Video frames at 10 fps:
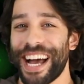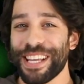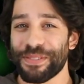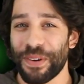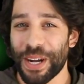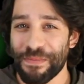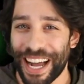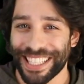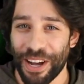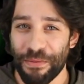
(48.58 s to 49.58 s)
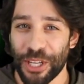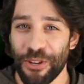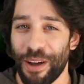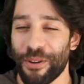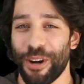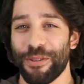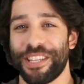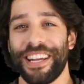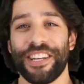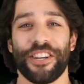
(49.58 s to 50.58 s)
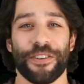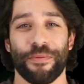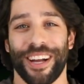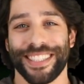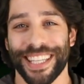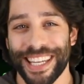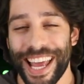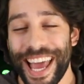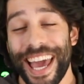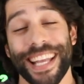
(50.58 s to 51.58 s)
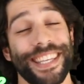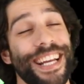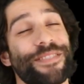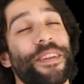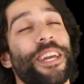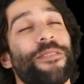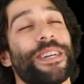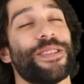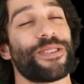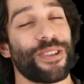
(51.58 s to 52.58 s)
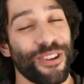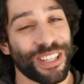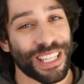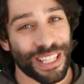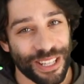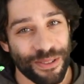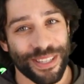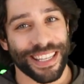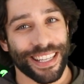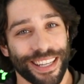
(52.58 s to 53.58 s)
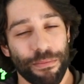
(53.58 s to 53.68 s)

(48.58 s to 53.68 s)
guys? Welcome back to L B Q. I'm your host today, Jared Bronstein, and today's video is certainly a doozy.